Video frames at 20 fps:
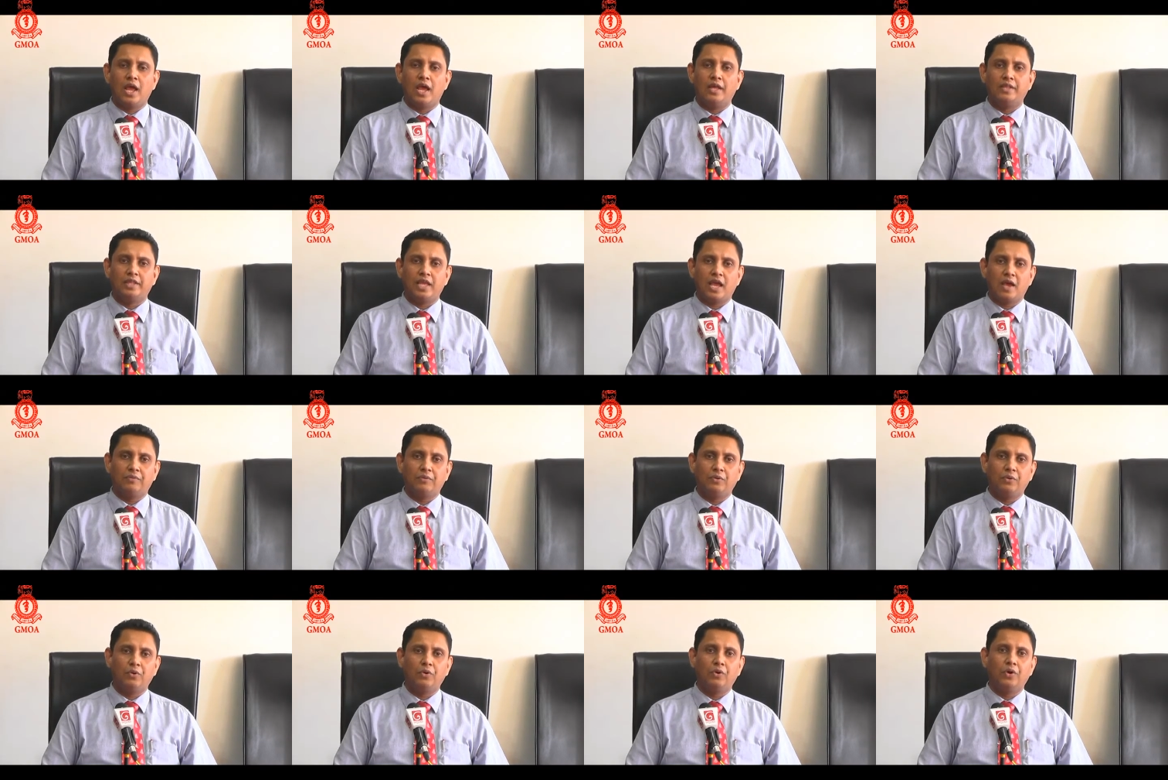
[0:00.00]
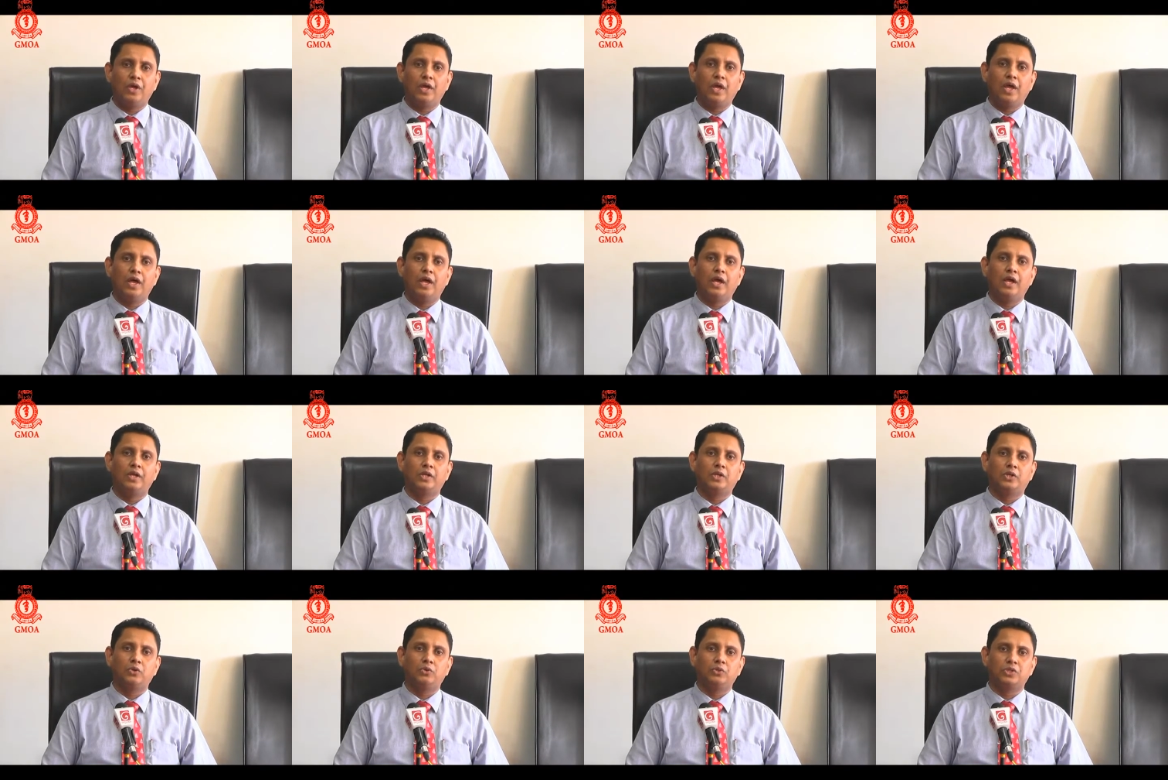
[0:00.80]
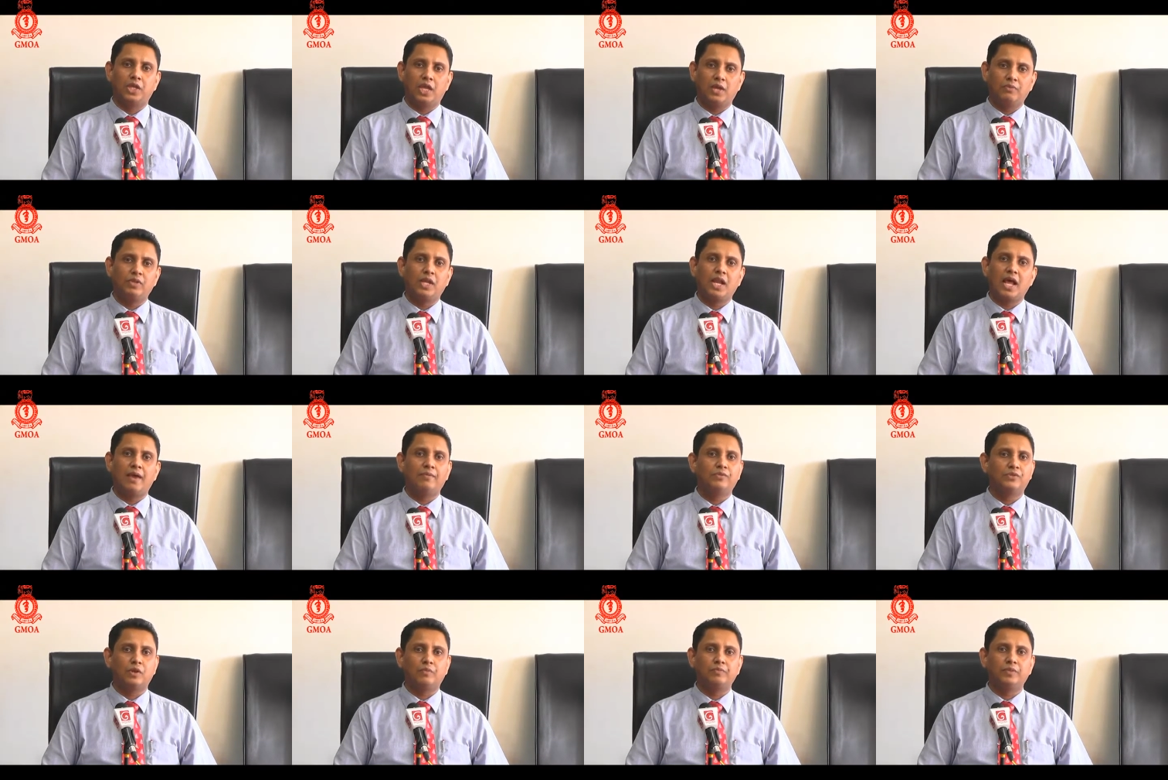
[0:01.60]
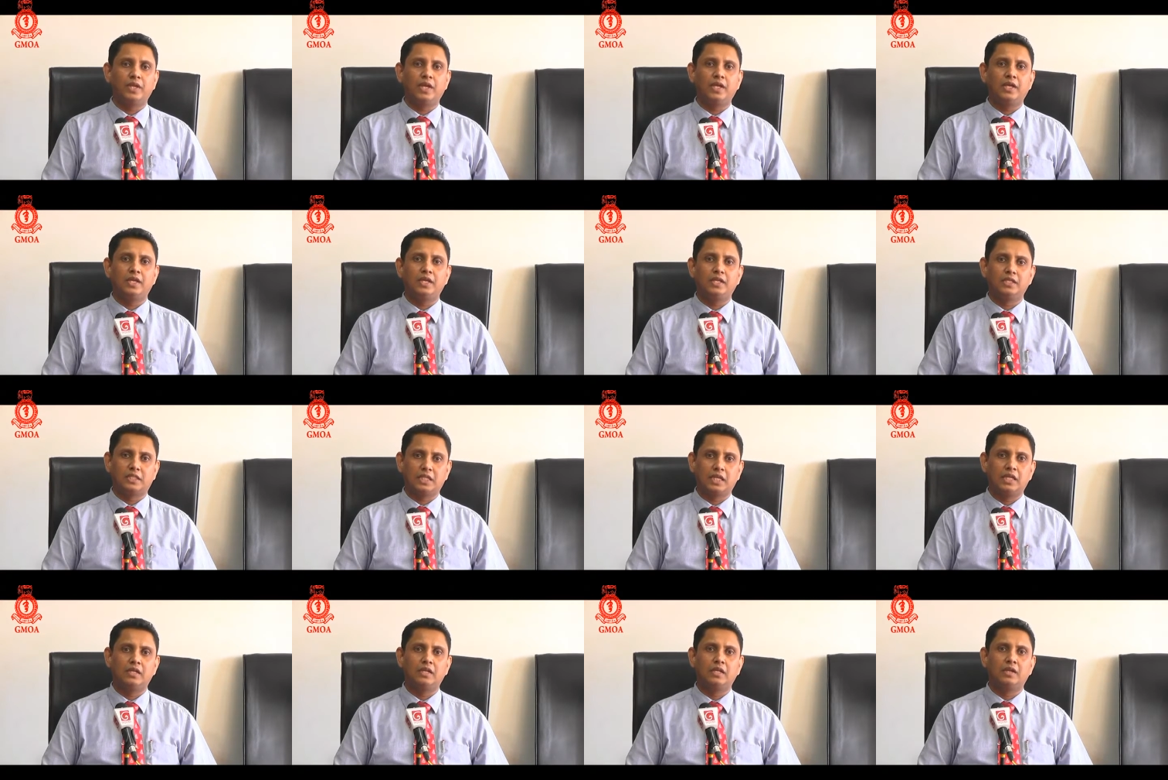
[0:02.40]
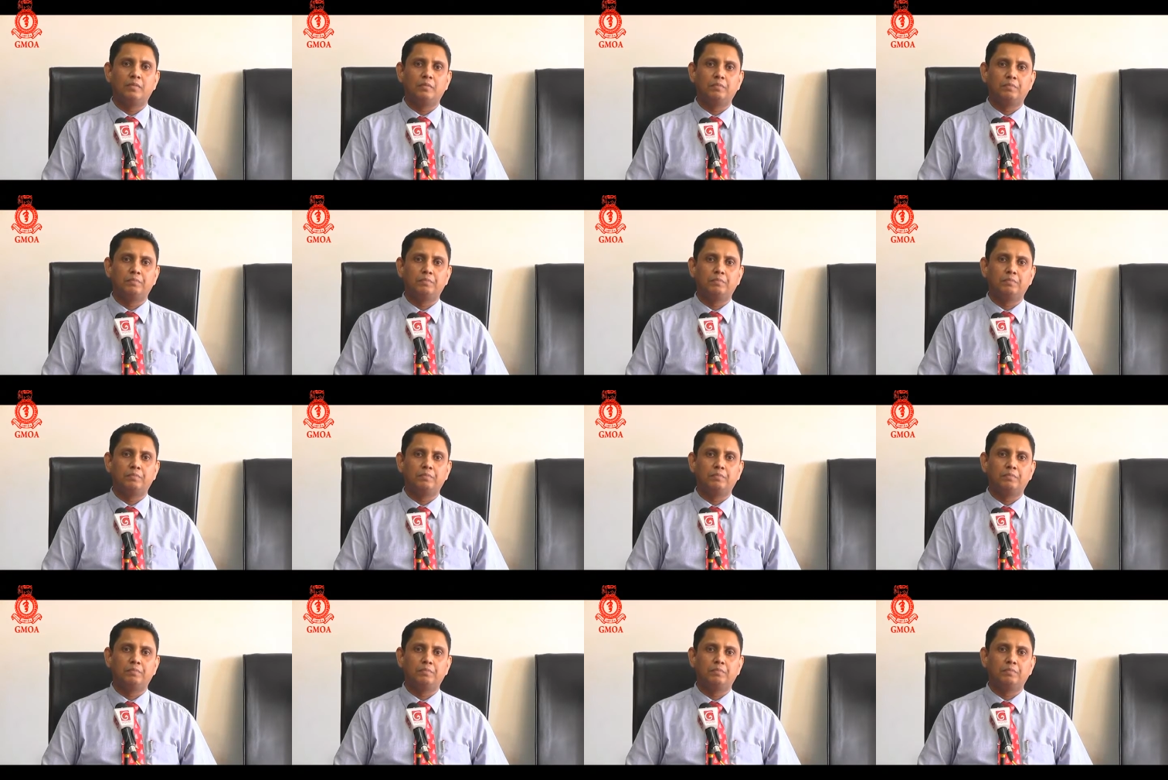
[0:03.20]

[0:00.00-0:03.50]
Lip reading: and therefore to save the lives of the innocent